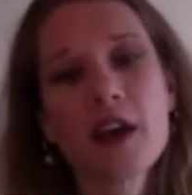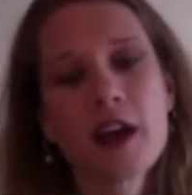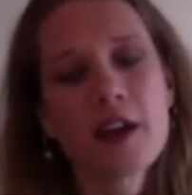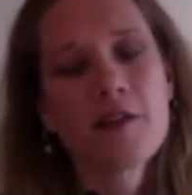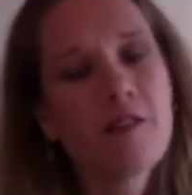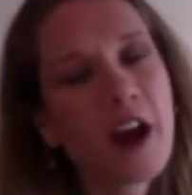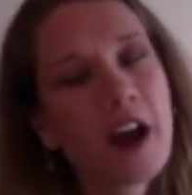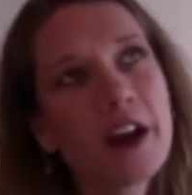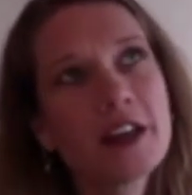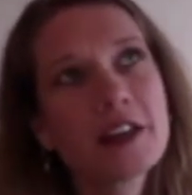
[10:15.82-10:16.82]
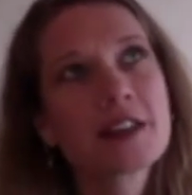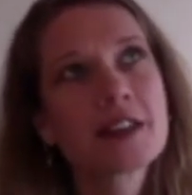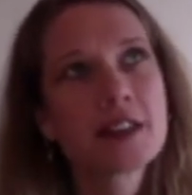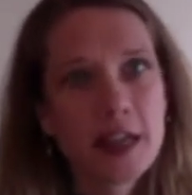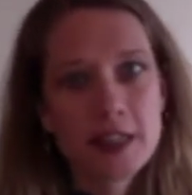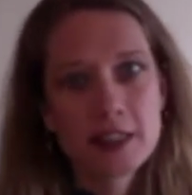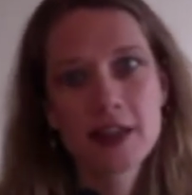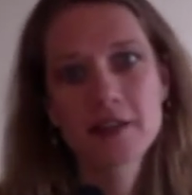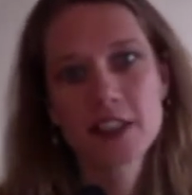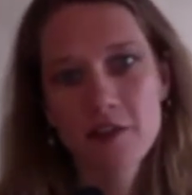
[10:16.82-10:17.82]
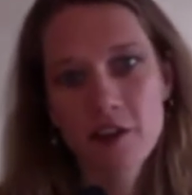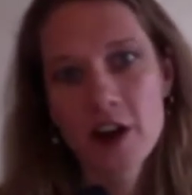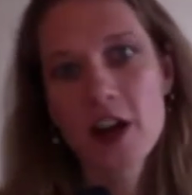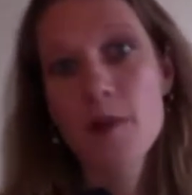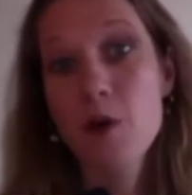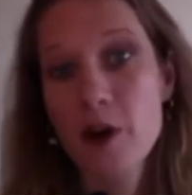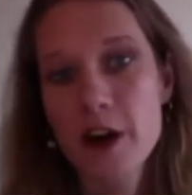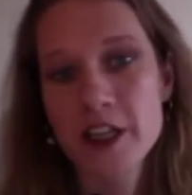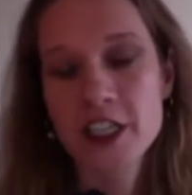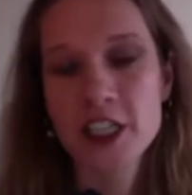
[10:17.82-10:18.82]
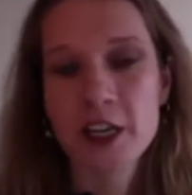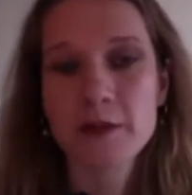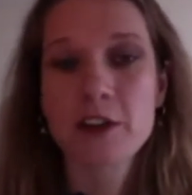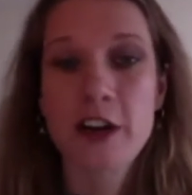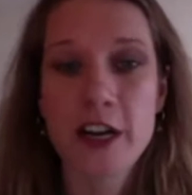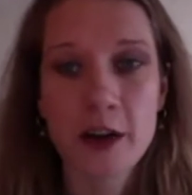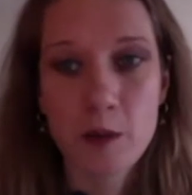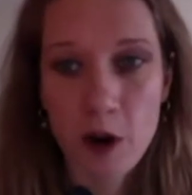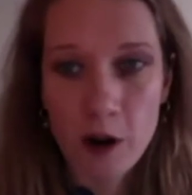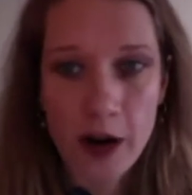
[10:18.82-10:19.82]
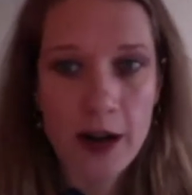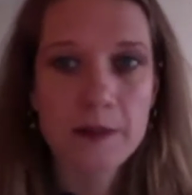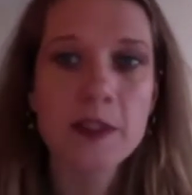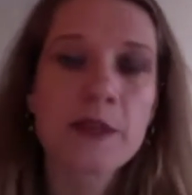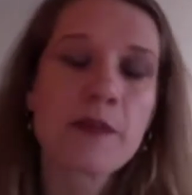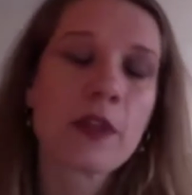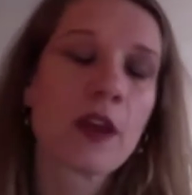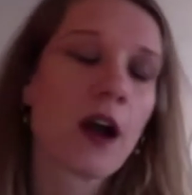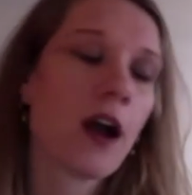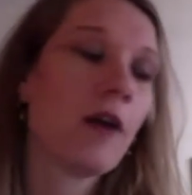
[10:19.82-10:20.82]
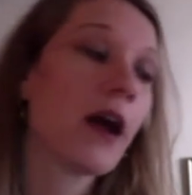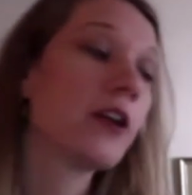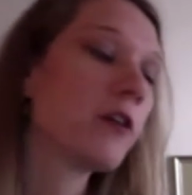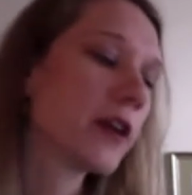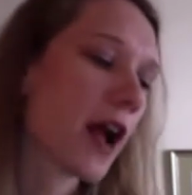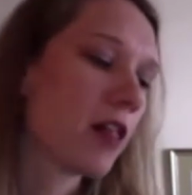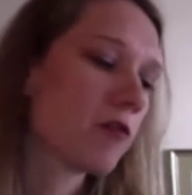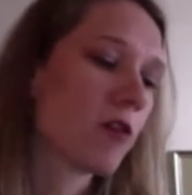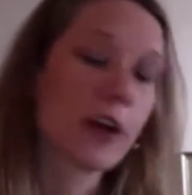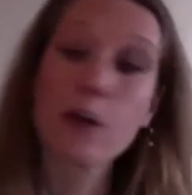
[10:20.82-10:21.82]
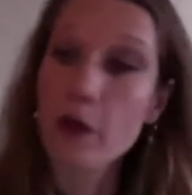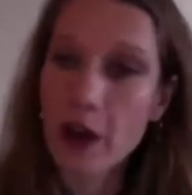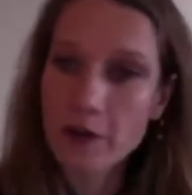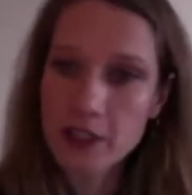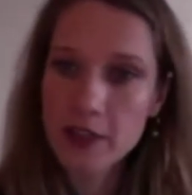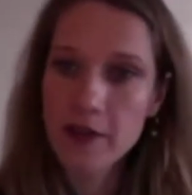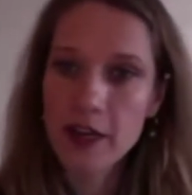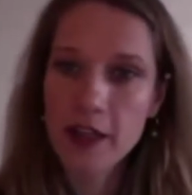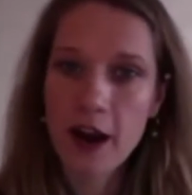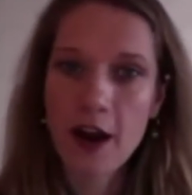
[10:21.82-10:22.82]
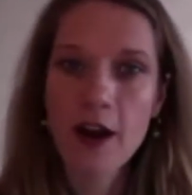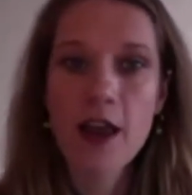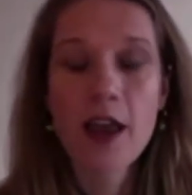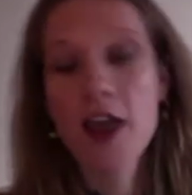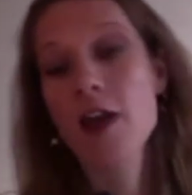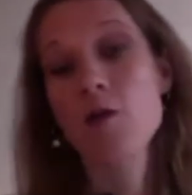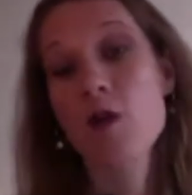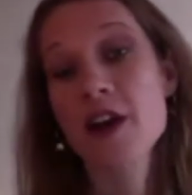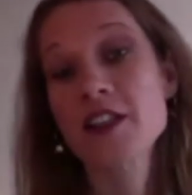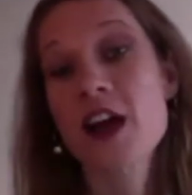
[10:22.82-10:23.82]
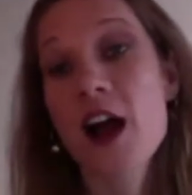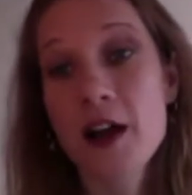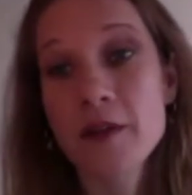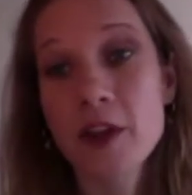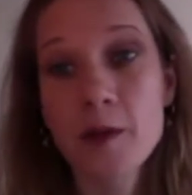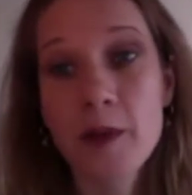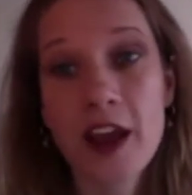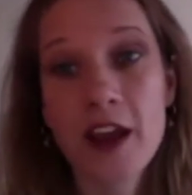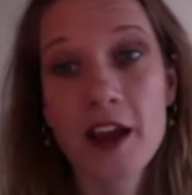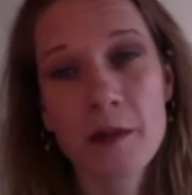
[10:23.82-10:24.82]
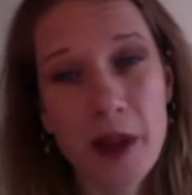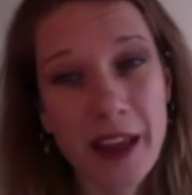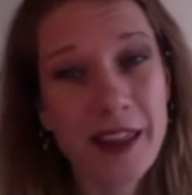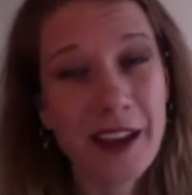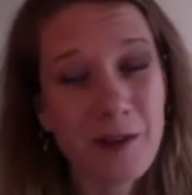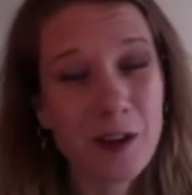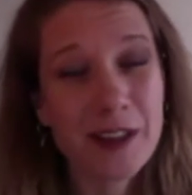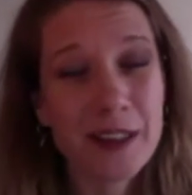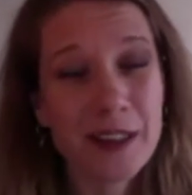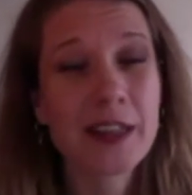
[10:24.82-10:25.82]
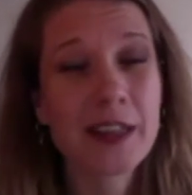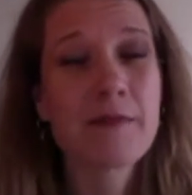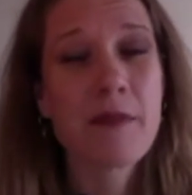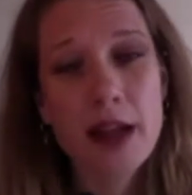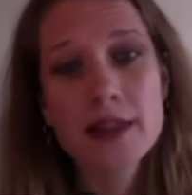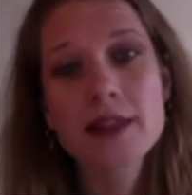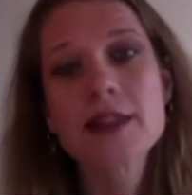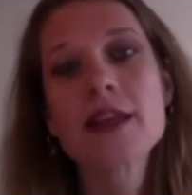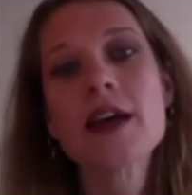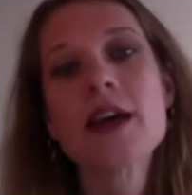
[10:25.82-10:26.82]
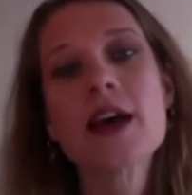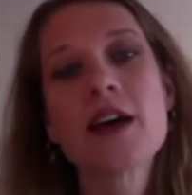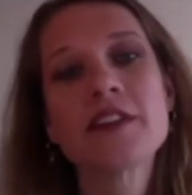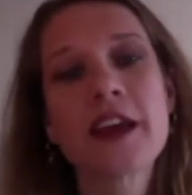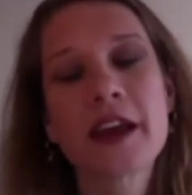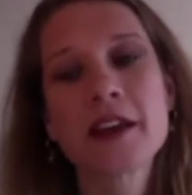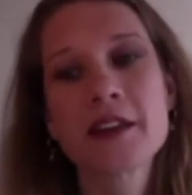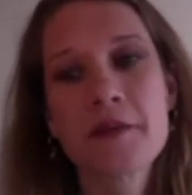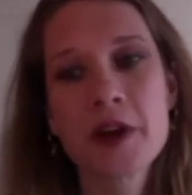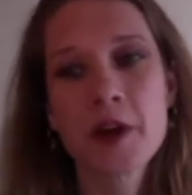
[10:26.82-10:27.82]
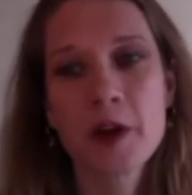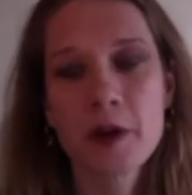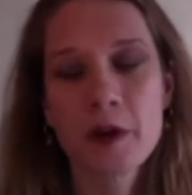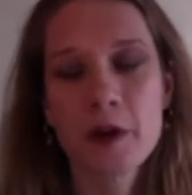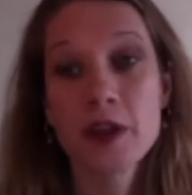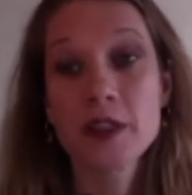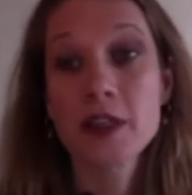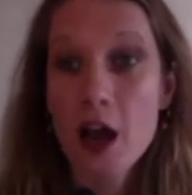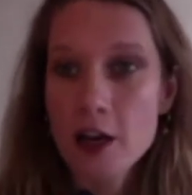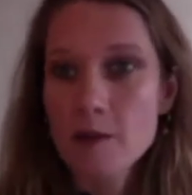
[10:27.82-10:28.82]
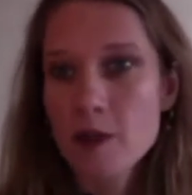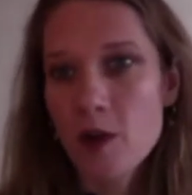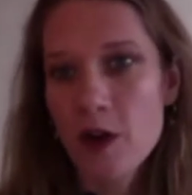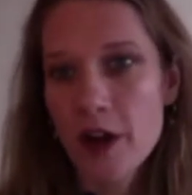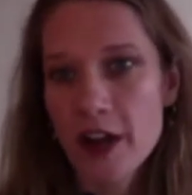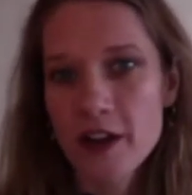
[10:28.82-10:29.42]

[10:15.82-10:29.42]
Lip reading: Various states have different apprenticeship training programs. I know in California, when I was living there, at one time they would pay, I think, for 6 months of taking someone who was unemployed